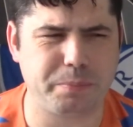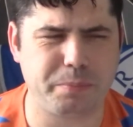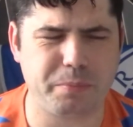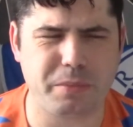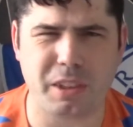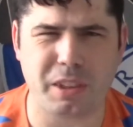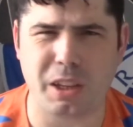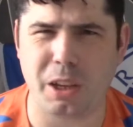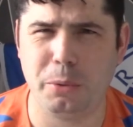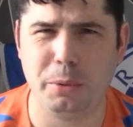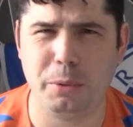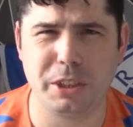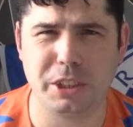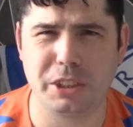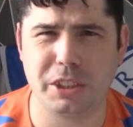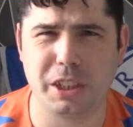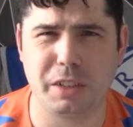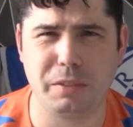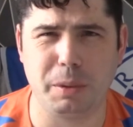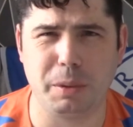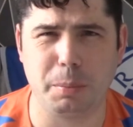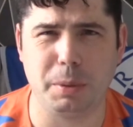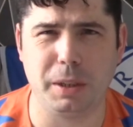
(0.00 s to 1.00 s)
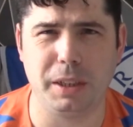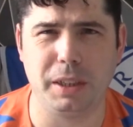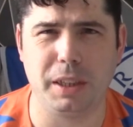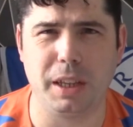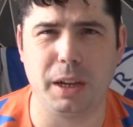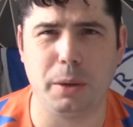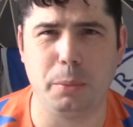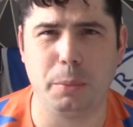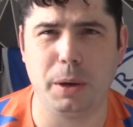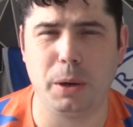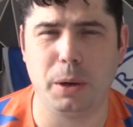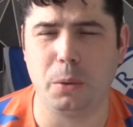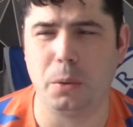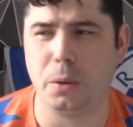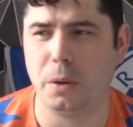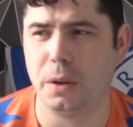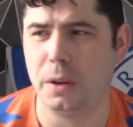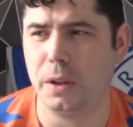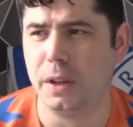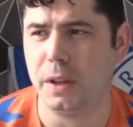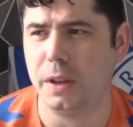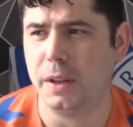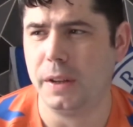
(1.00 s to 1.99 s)
we just haven't played that well.
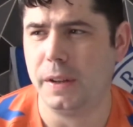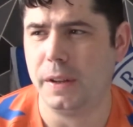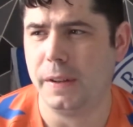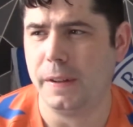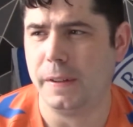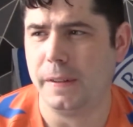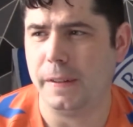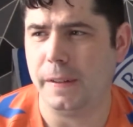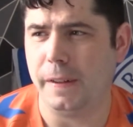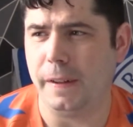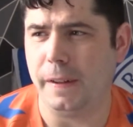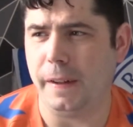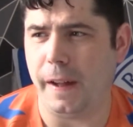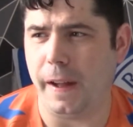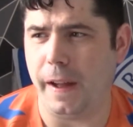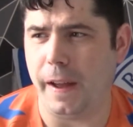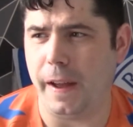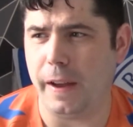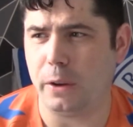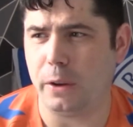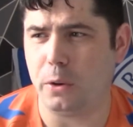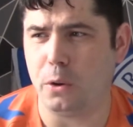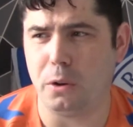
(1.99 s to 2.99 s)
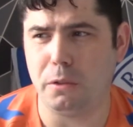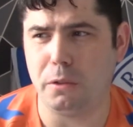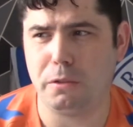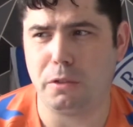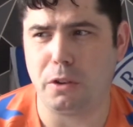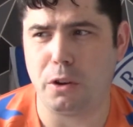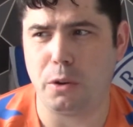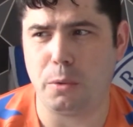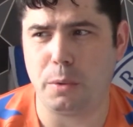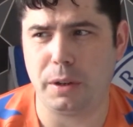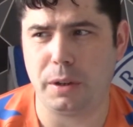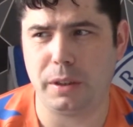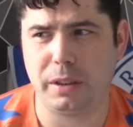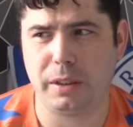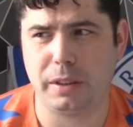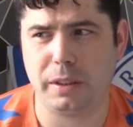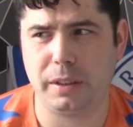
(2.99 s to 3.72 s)
Going forward,